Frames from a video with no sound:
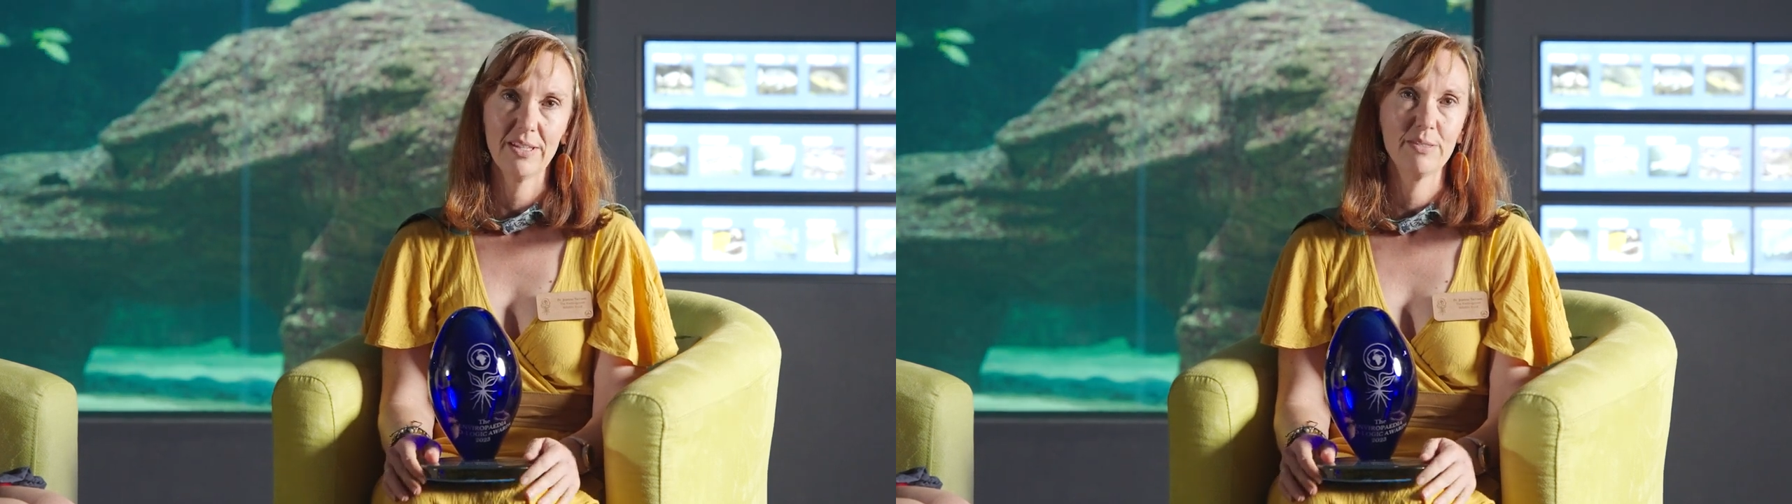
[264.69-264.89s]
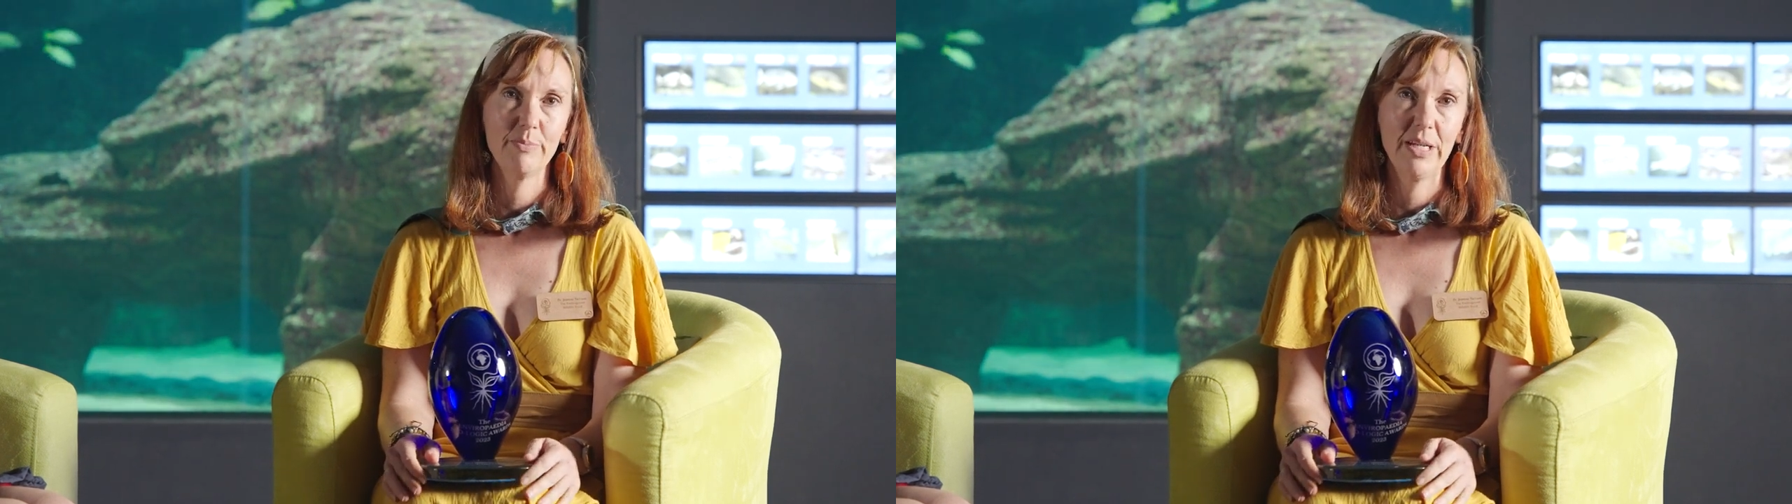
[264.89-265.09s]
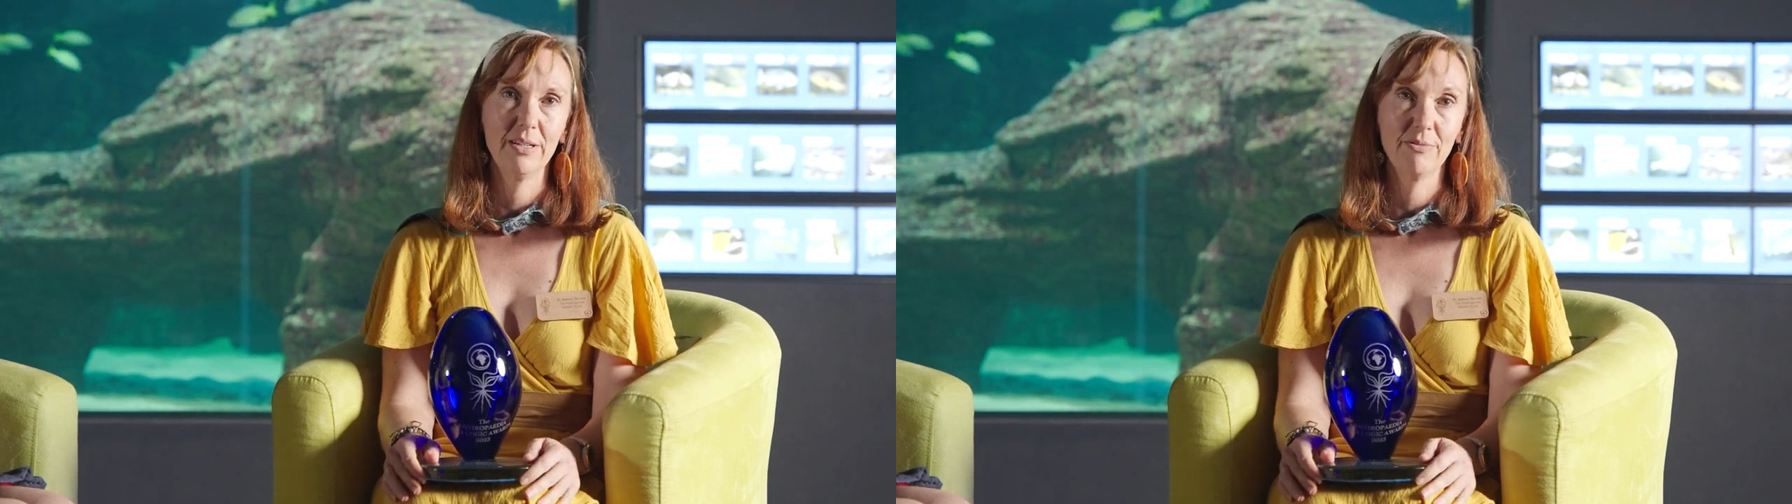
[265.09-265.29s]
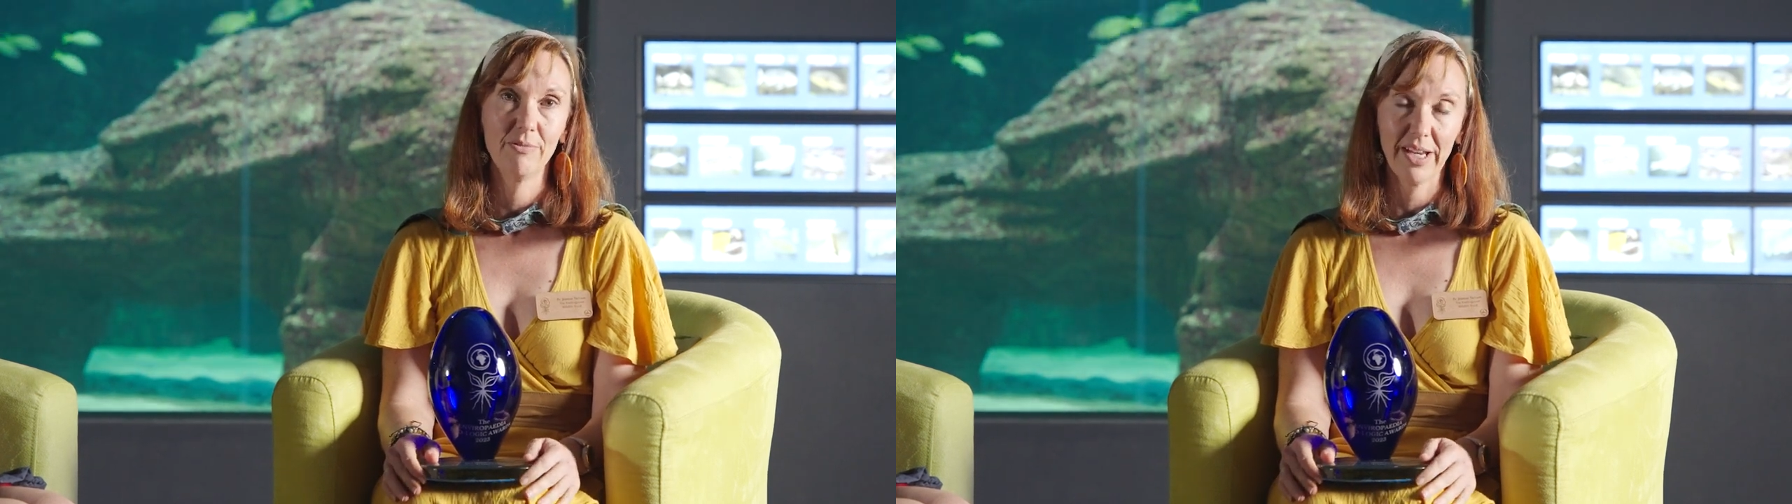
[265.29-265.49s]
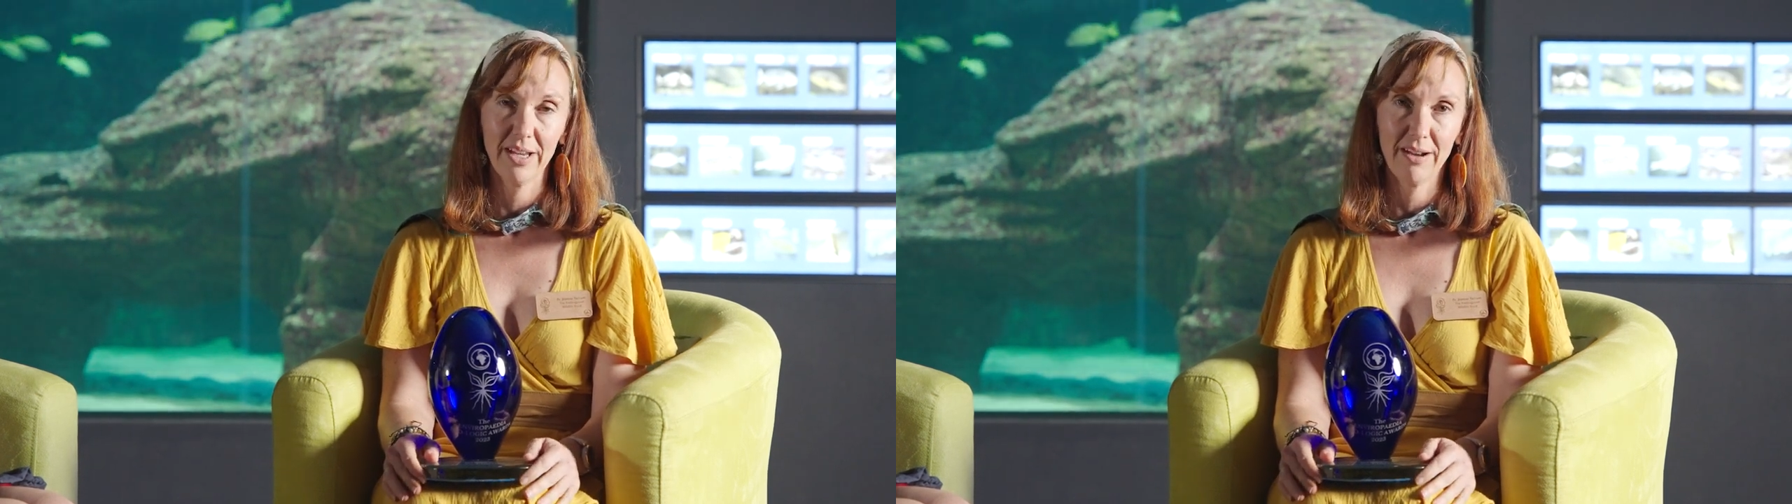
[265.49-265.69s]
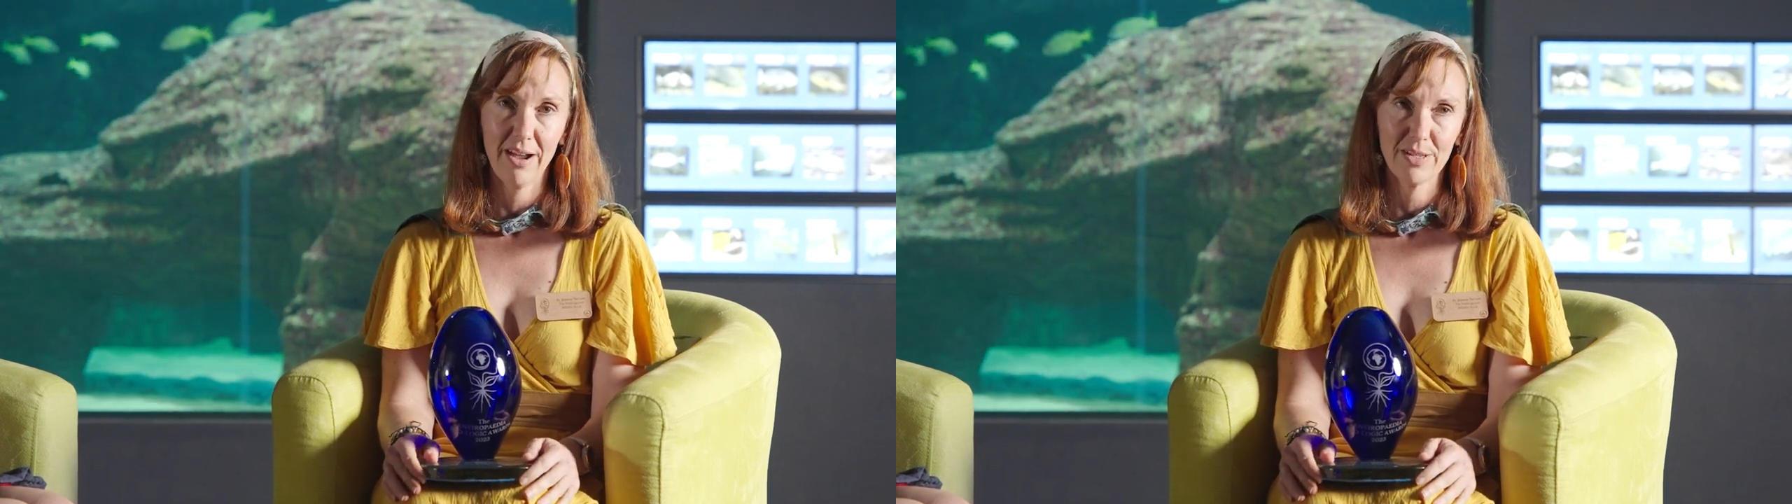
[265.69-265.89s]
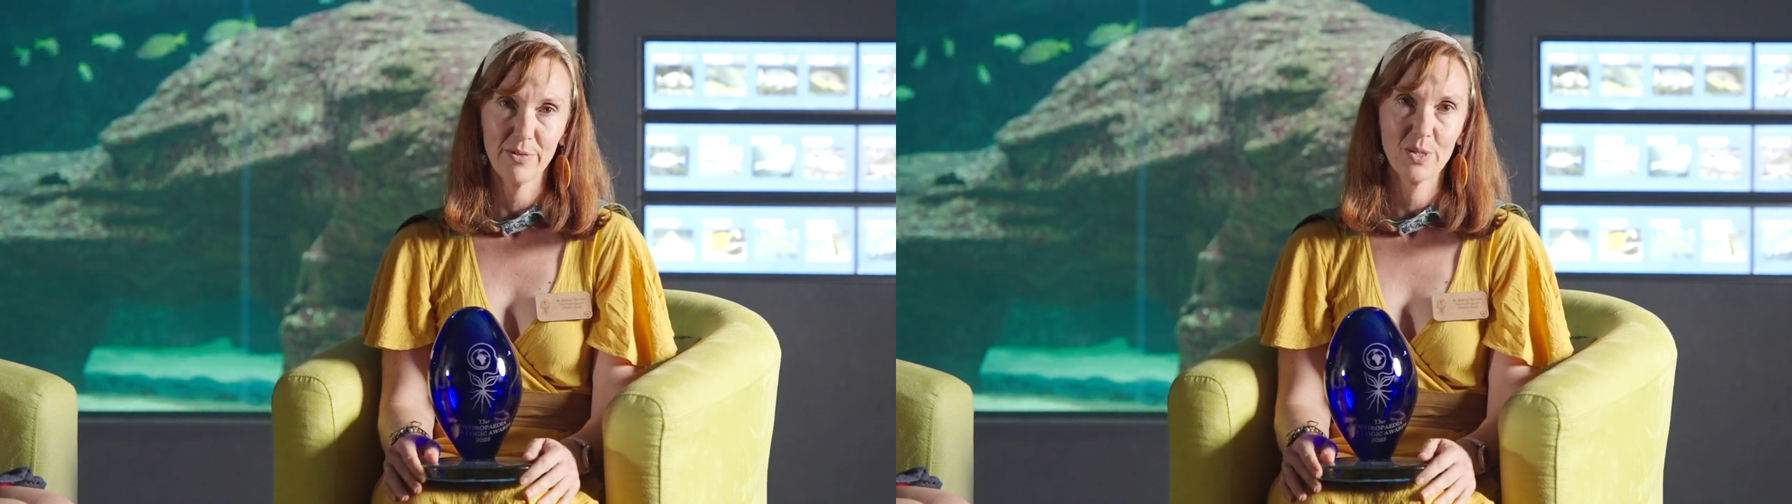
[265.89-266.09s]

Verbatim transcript: has been recognized